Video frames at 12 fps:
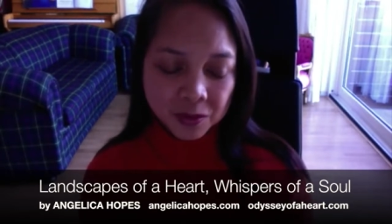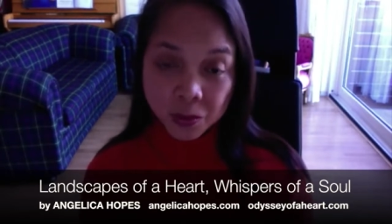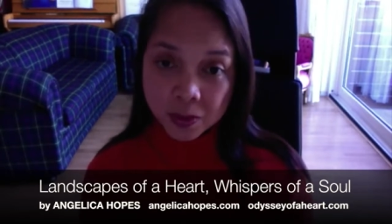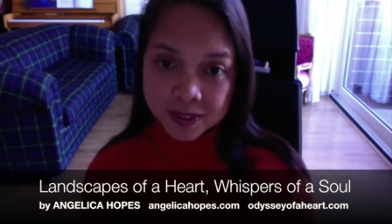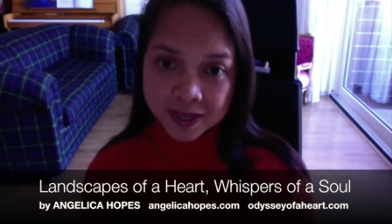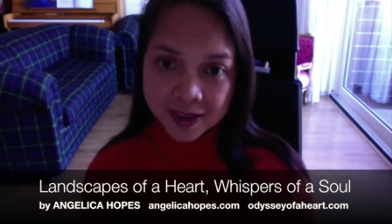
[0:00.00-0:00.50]

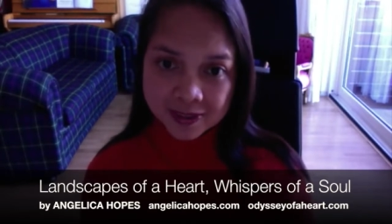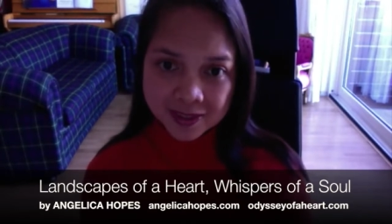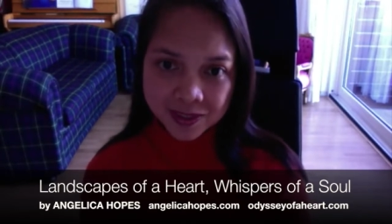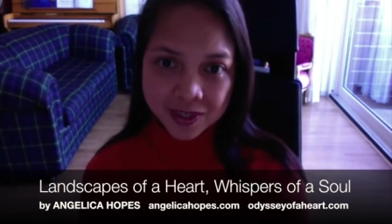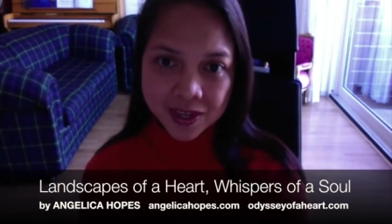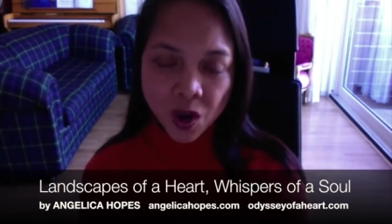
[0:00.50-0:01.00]
website
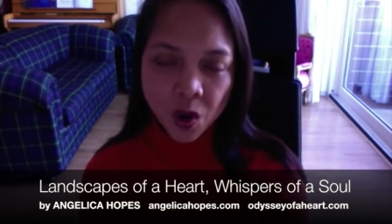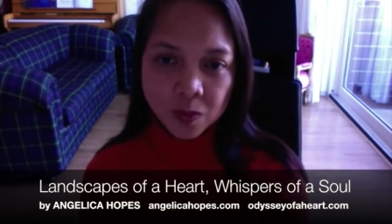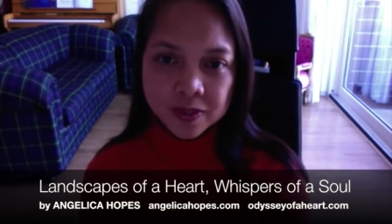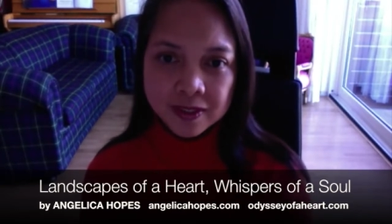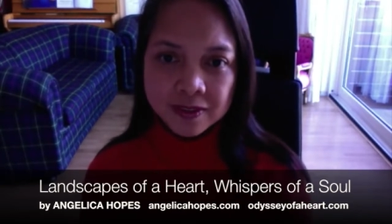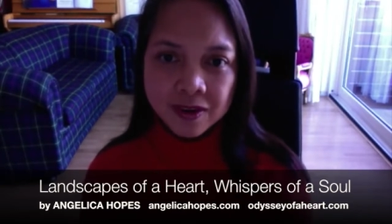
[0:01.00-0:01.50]

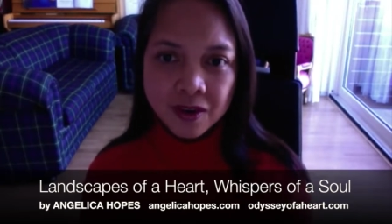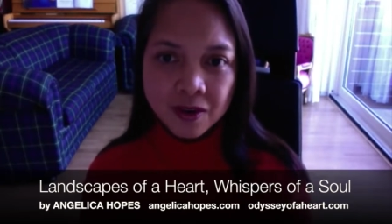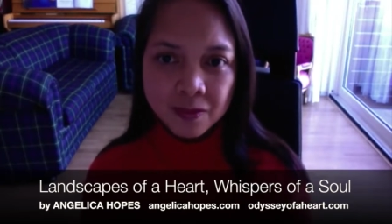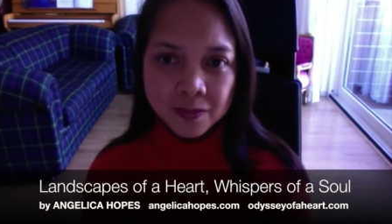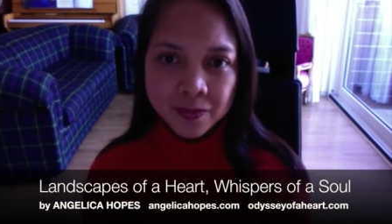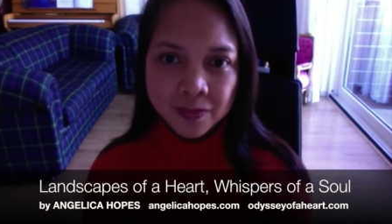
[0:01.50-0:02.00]

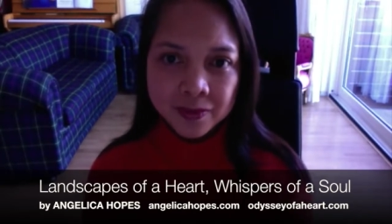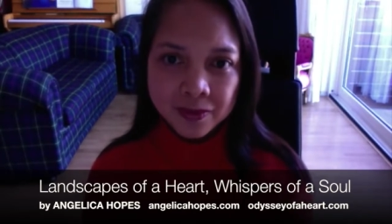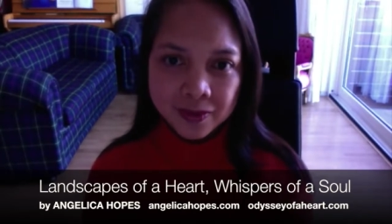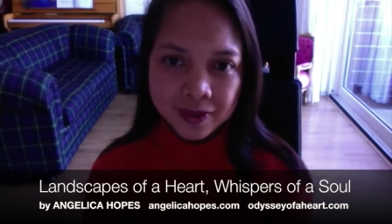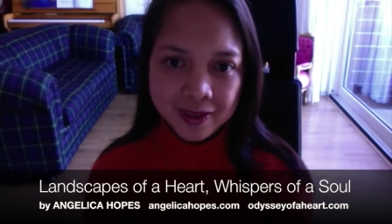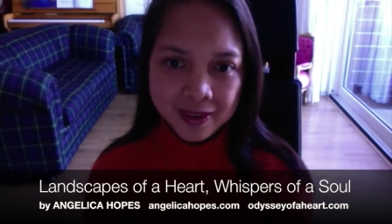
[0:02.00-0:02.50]
angelicahopes.com
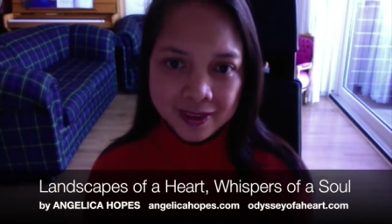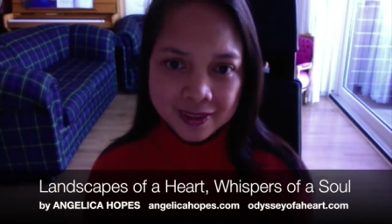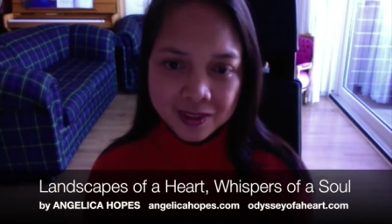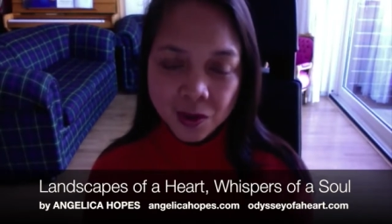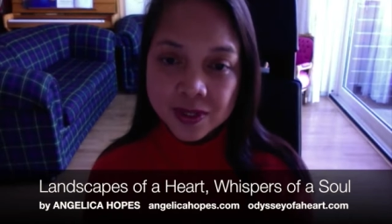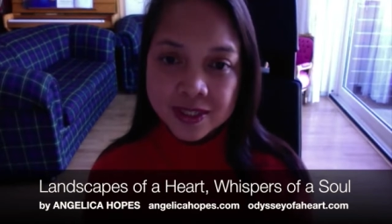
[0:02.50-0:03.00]

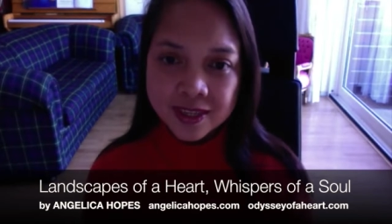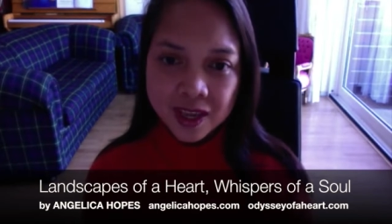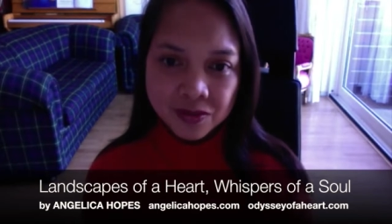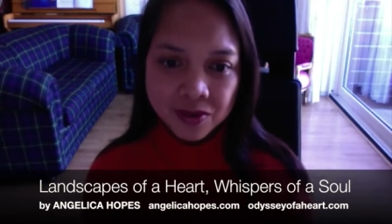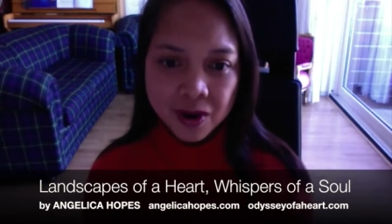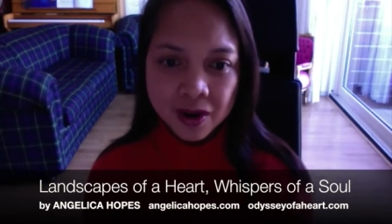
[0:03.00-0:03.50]
and
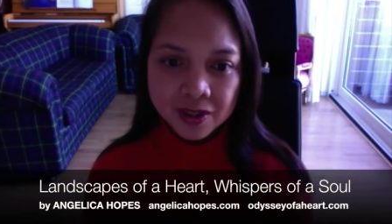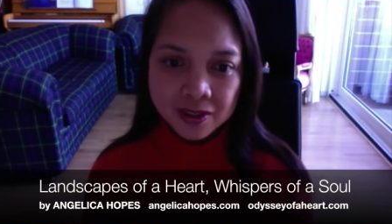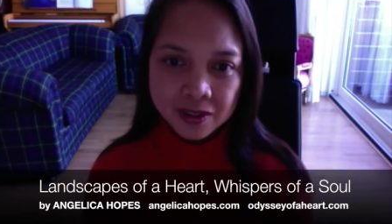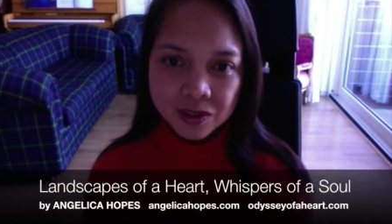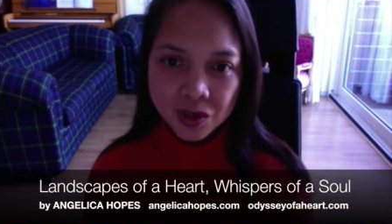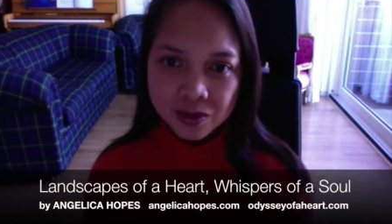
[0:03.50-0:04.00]

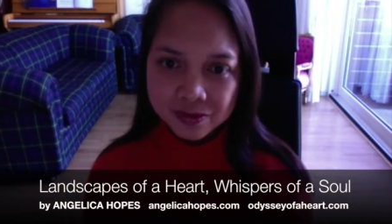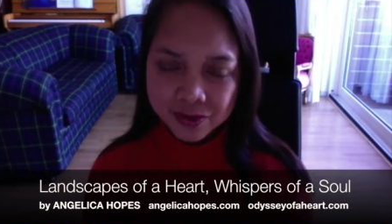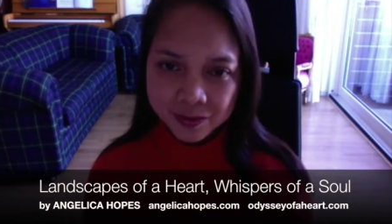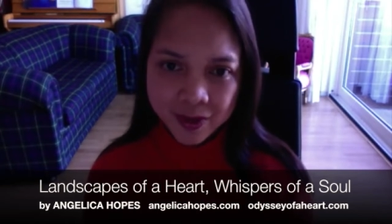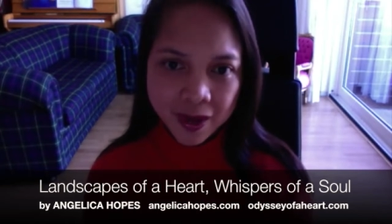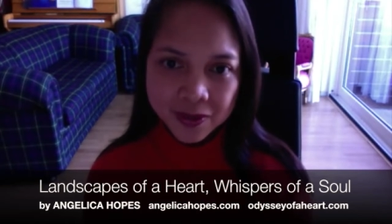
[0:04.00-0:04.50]
odysseyofheart.com for
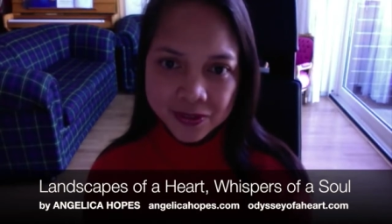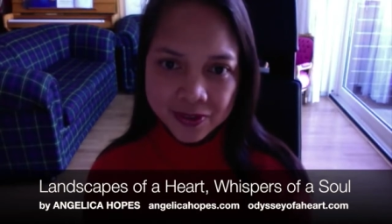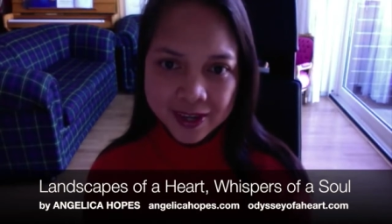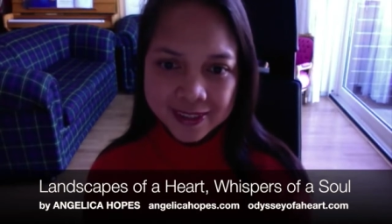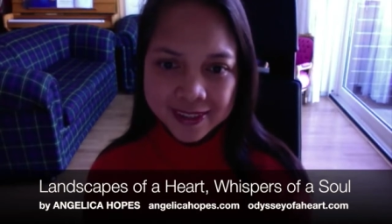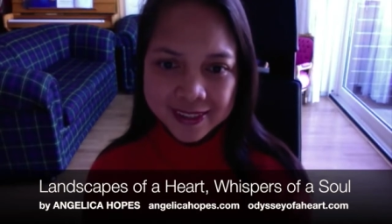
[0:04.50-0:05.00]
my other
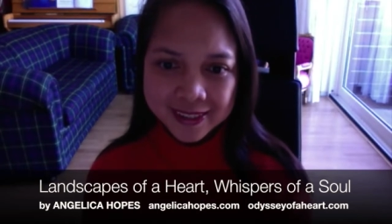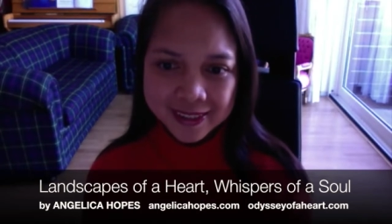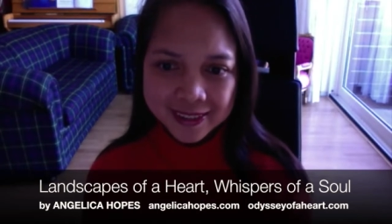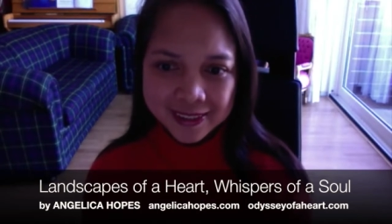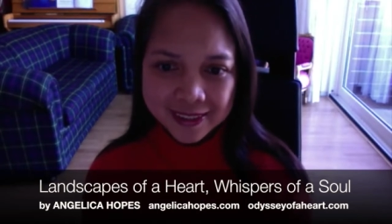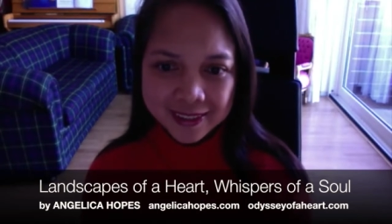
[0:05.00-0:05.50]
writing.
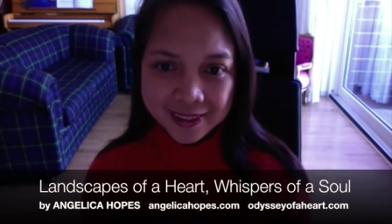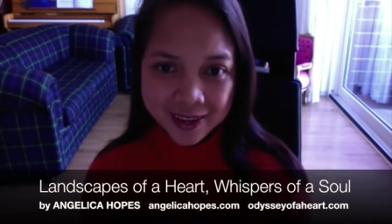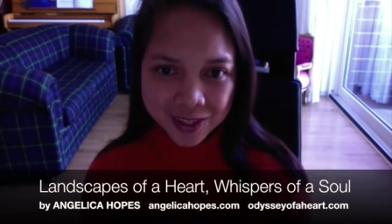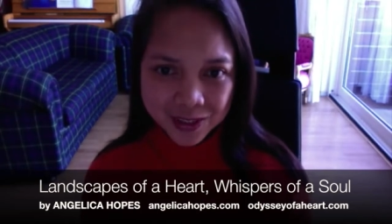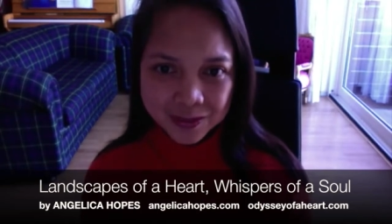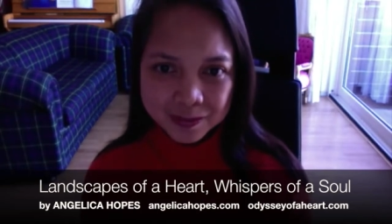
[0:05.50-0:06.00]

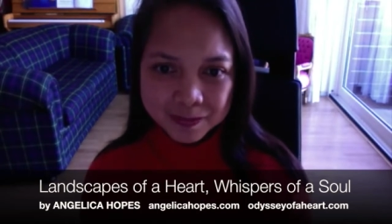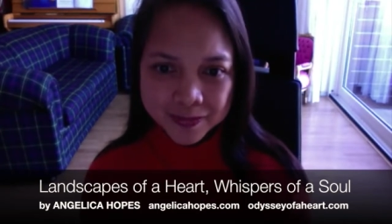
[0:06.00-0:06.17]
Thank you.